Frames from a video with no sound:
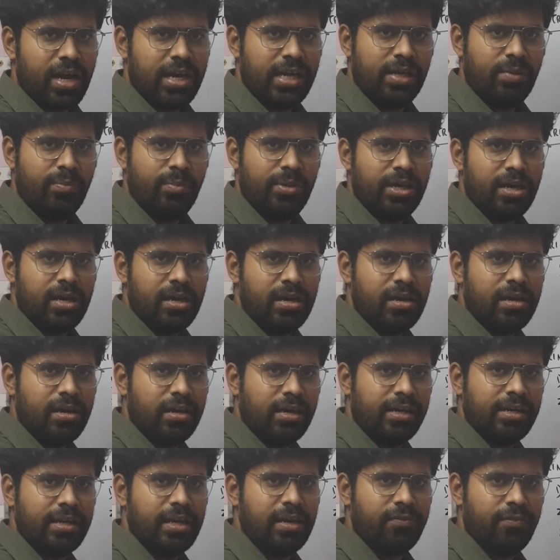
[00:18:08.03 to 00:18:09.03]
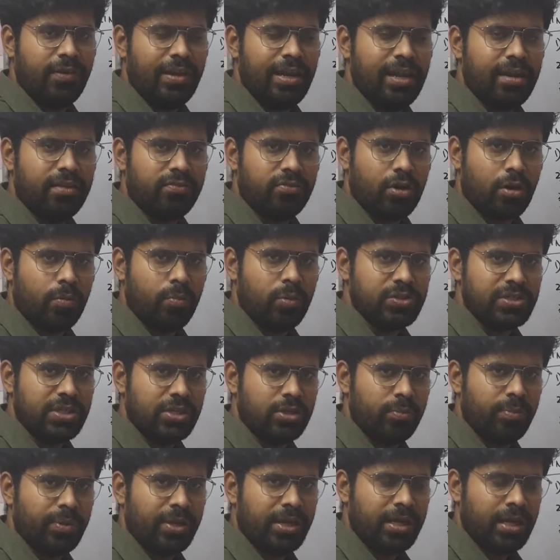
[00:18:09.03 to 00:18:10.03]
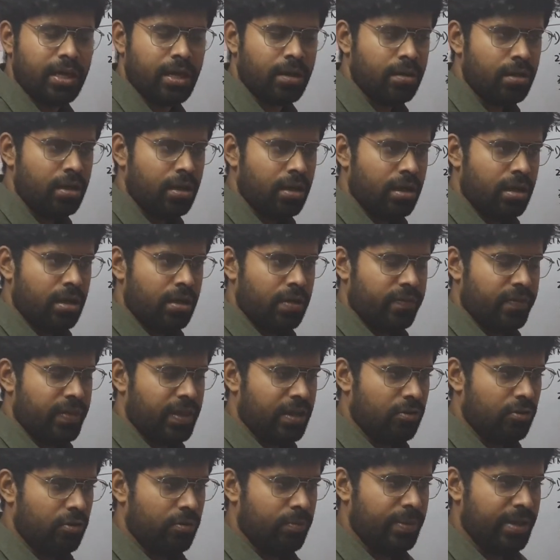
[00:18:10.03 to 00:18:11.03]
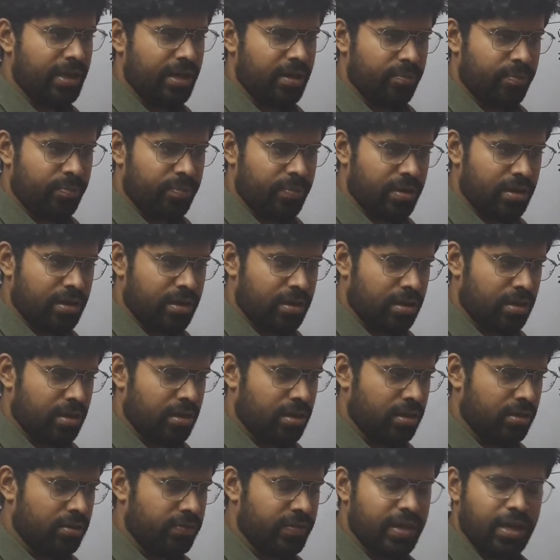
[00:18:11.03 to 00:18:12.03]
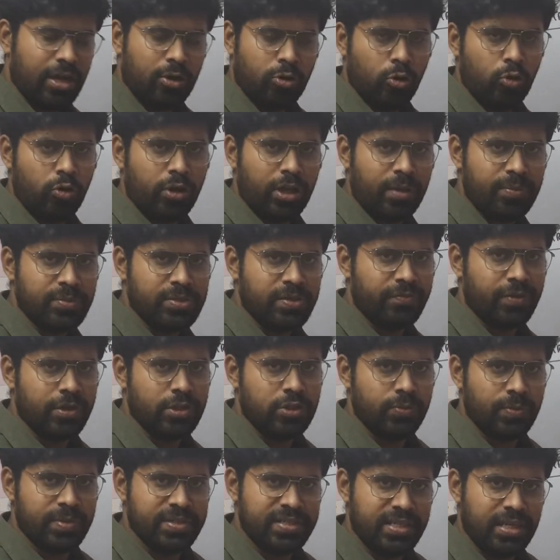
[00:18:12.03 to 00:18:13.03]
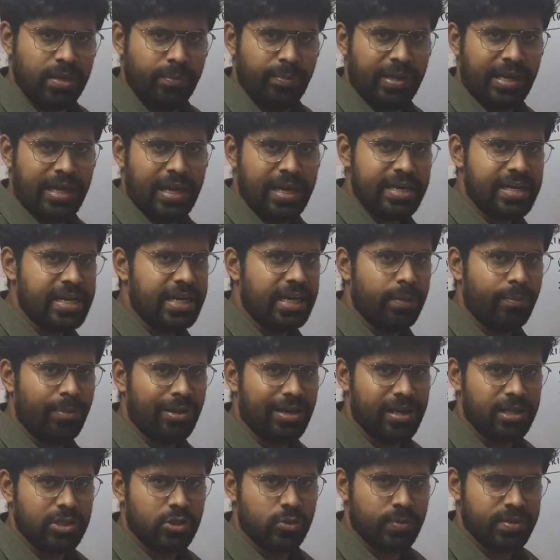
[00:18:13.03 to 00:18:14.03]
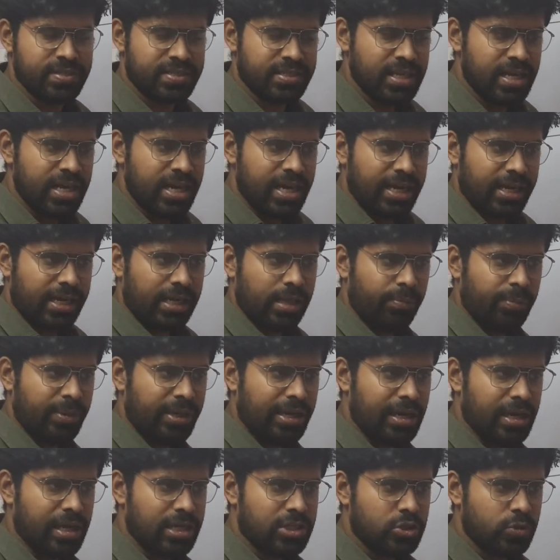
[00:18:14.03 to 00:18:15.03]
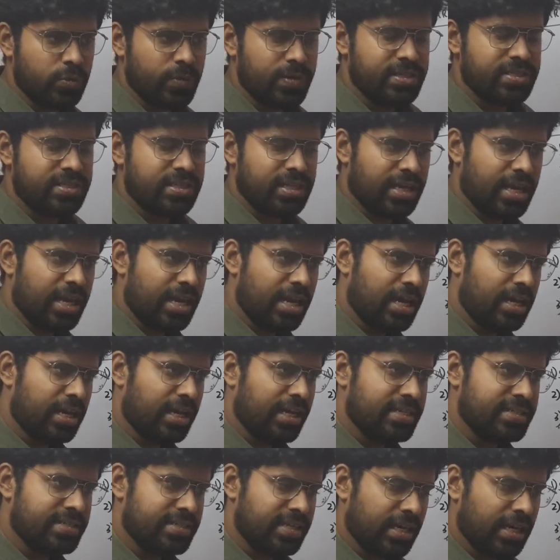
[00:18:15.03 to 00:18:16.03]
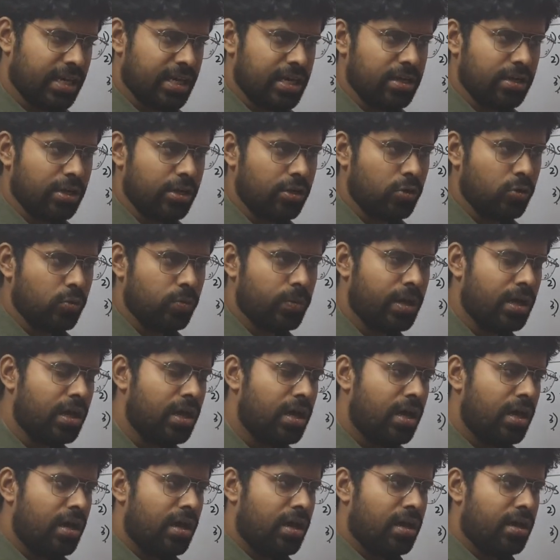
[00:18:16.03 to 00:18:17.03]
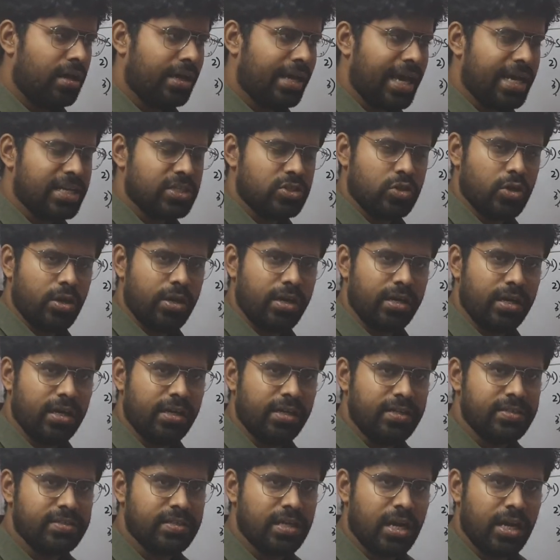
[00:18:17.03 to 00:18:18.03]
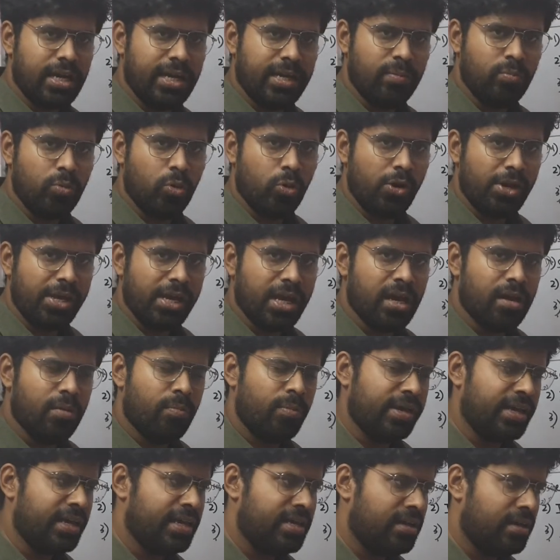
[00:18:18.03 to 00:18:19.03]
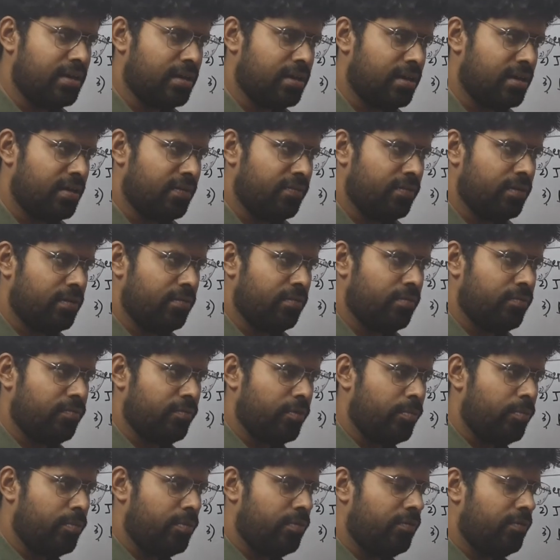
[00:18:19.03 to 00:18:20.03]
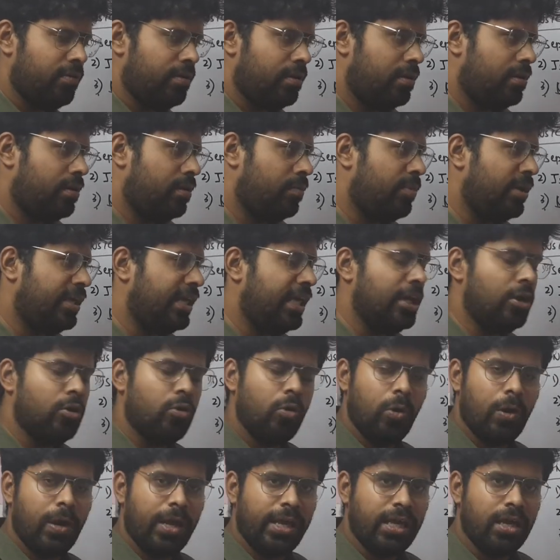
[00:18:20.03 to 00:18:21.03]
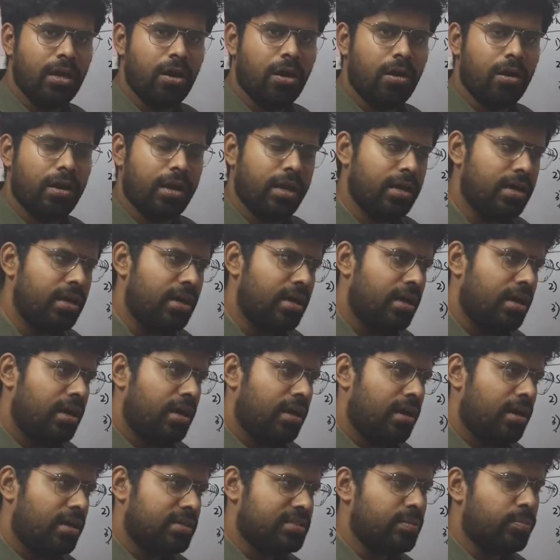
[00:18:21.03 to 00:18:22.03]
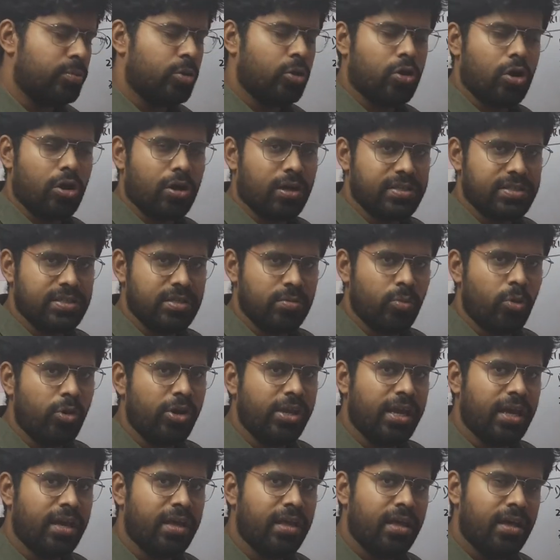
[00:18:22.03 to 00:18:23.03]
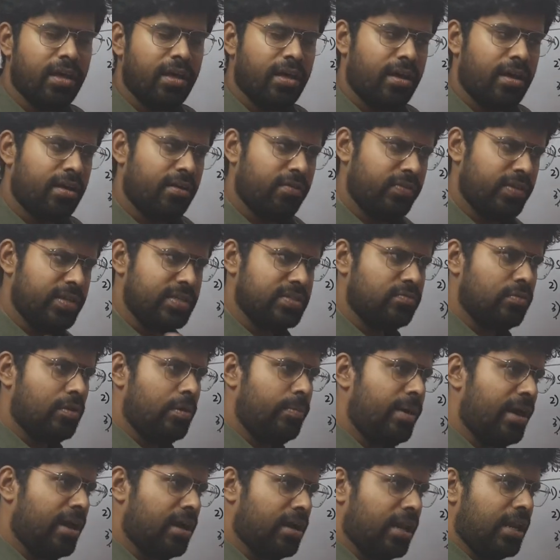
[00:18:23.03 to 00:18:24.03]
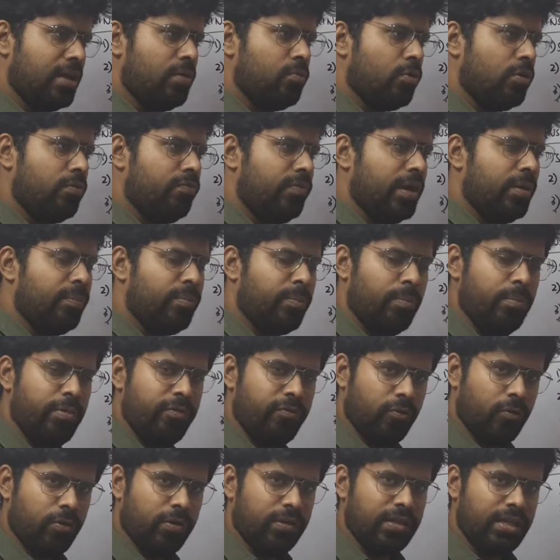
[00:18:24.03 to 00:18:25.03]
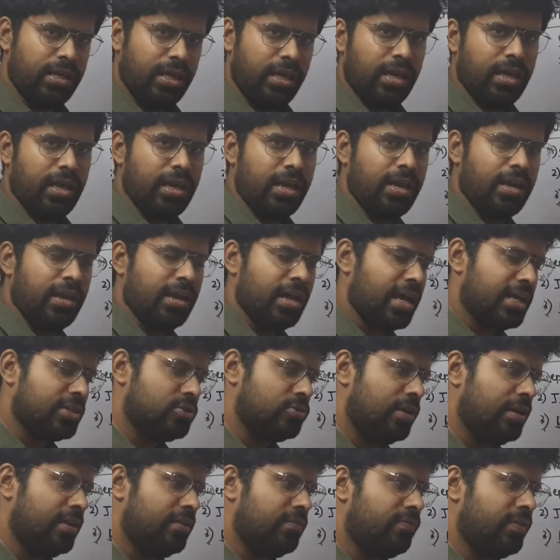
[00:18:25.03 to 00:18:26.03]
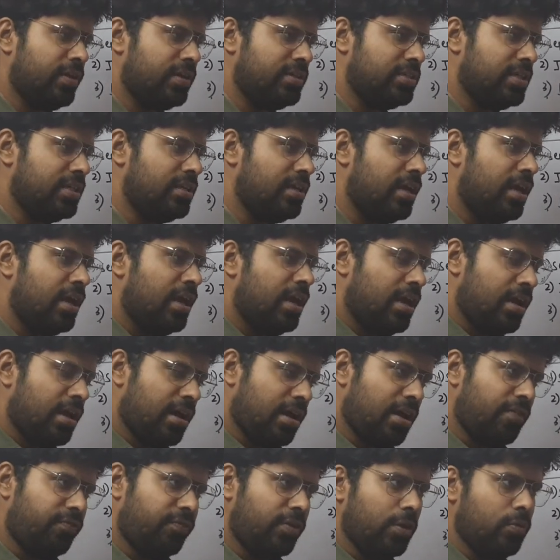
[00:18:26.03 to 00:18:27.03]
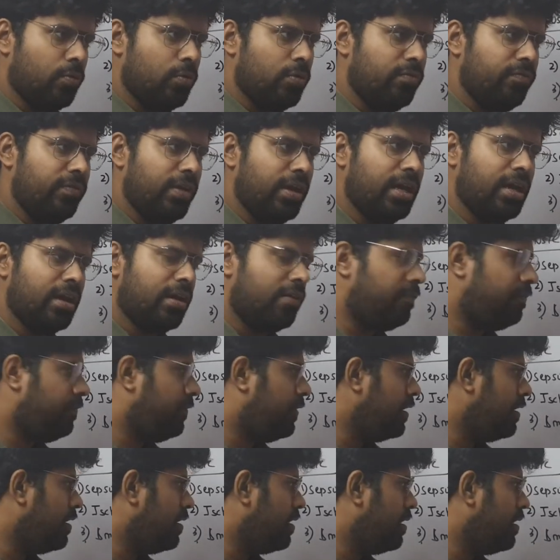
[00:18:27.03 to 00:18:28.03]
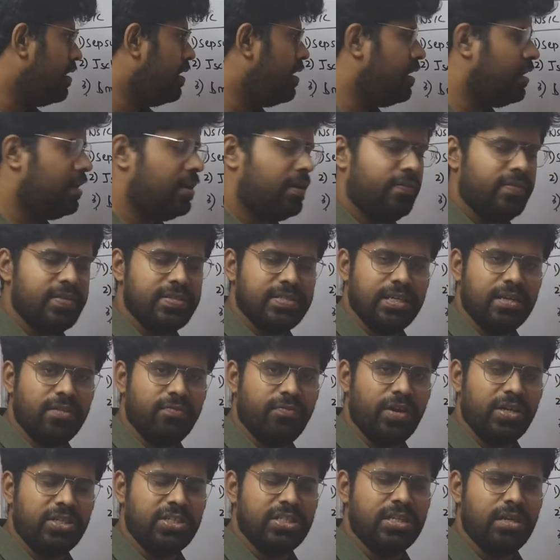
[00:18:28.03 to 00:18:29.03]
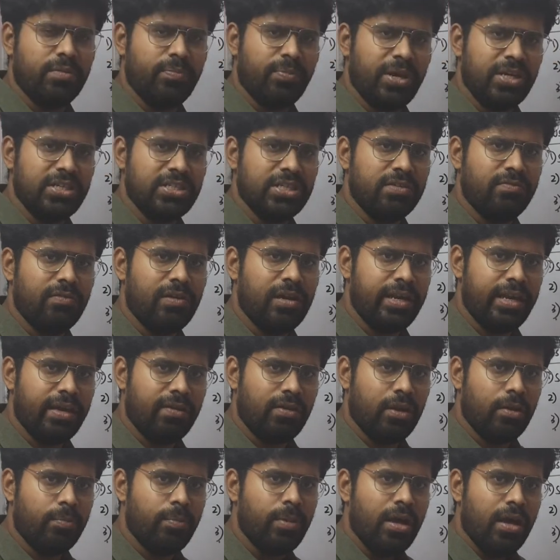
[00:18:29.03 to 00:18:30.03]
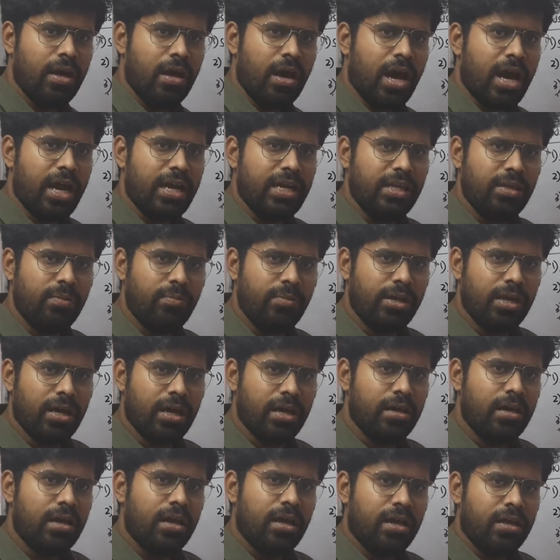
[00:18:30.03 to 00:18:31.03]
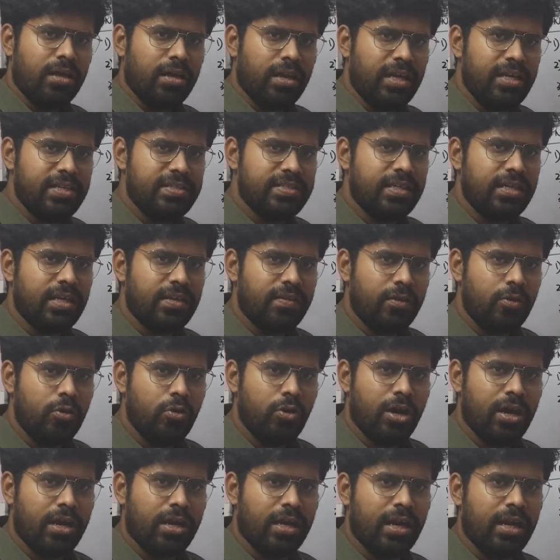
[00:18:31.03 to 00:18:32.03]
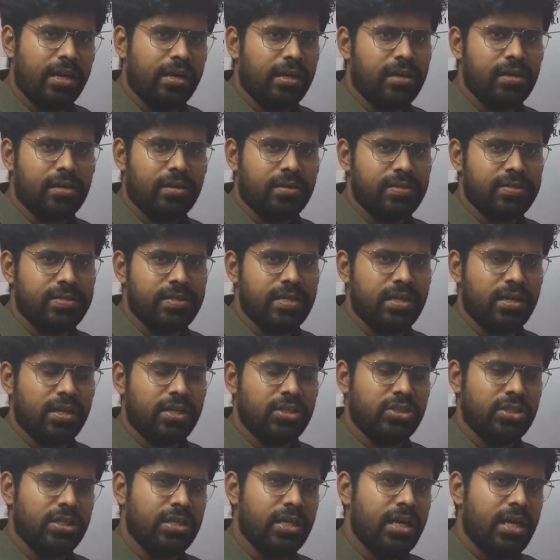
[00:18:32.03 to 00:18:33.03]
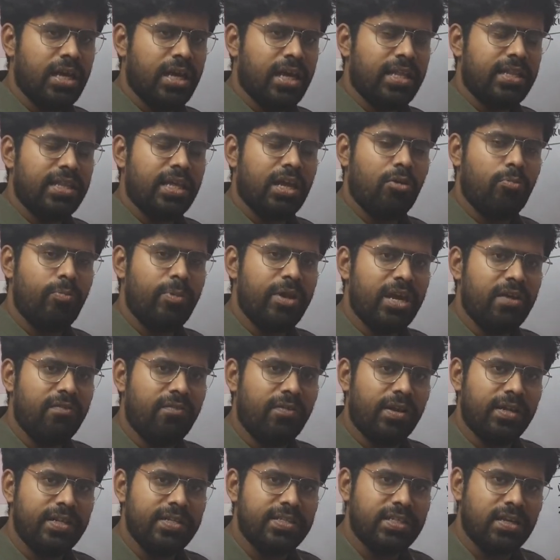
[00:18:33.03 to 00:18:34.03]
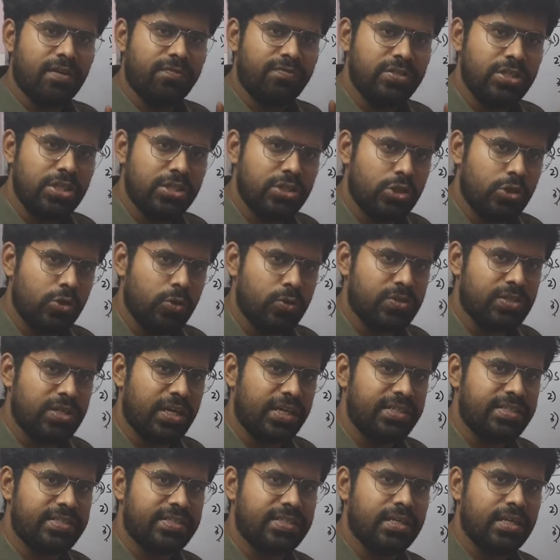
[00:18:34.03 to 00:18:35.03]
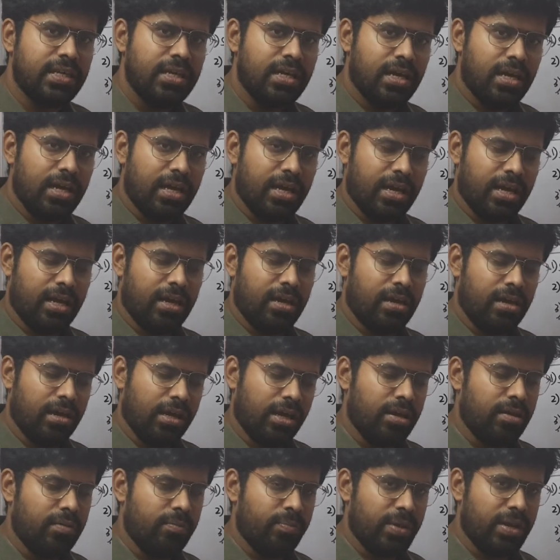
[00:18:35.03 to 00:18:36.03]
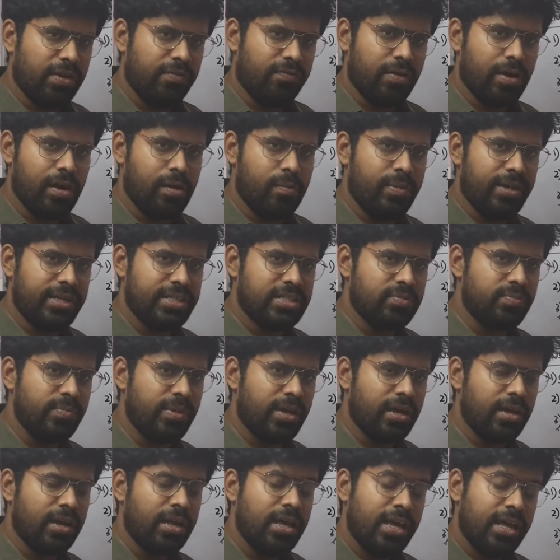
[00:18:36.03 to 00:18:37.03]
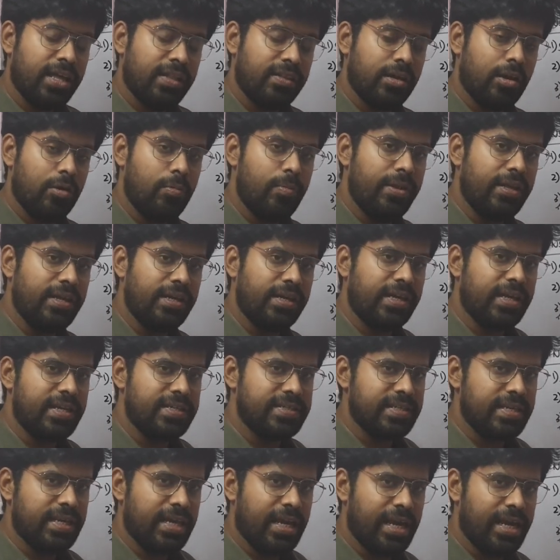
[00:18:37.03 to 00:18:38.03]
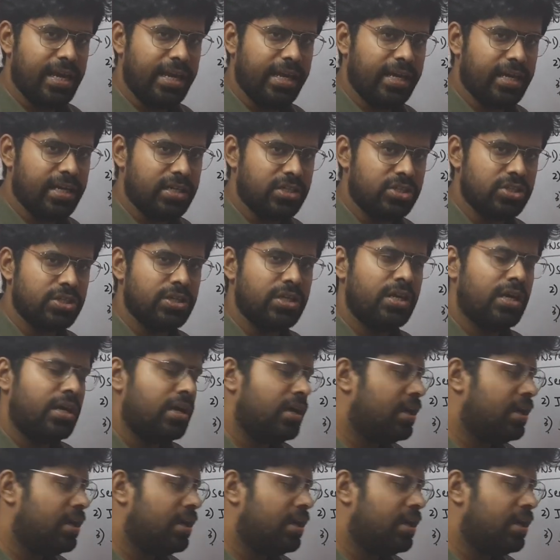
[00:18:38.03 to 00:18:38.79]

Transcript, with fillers: anemia, renal failure, thrombocytopenia. There will be a, uh, there are two types of HUS, typical and atypical HUS. Typical HUS can occur secondary to a, a gastroenteritis or a pneumonia by, a, uh, uh, uh, by E. coli or a, a streptococcus pneumoniae this will be occurring one week before the uh, actual infection after one week after uh, this infection the patient will develop anemia raising in the urea creatinine concentration, there will be evidence of schistocytes uh, in peripheral bed smear, there will be increase in LDH.